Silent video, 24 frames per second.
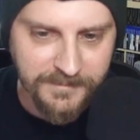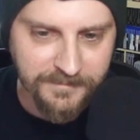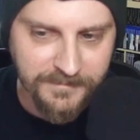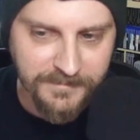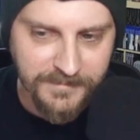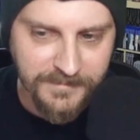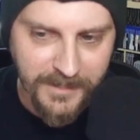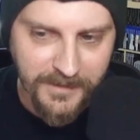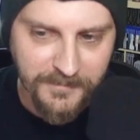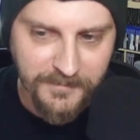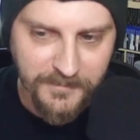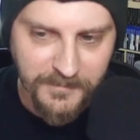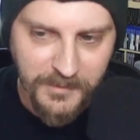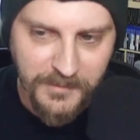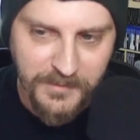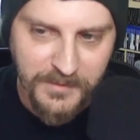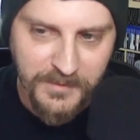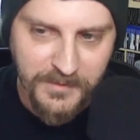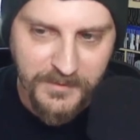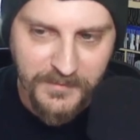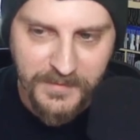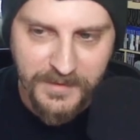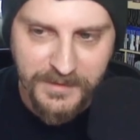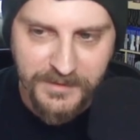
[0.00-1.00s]
Yeah, but
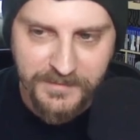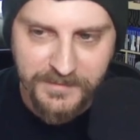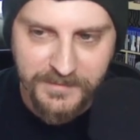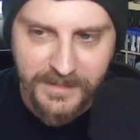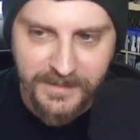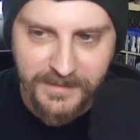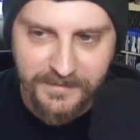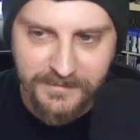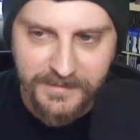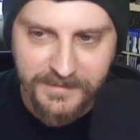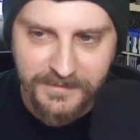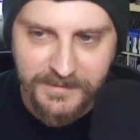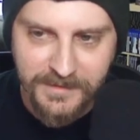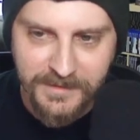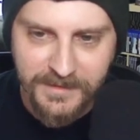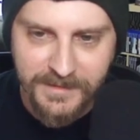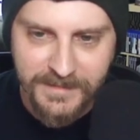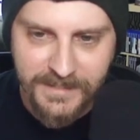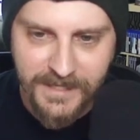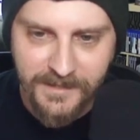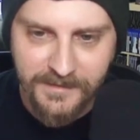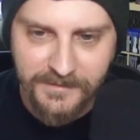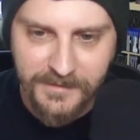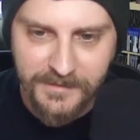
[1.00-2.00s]
they're effective. Yeah,
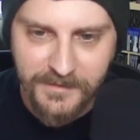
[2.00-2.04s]
exactly.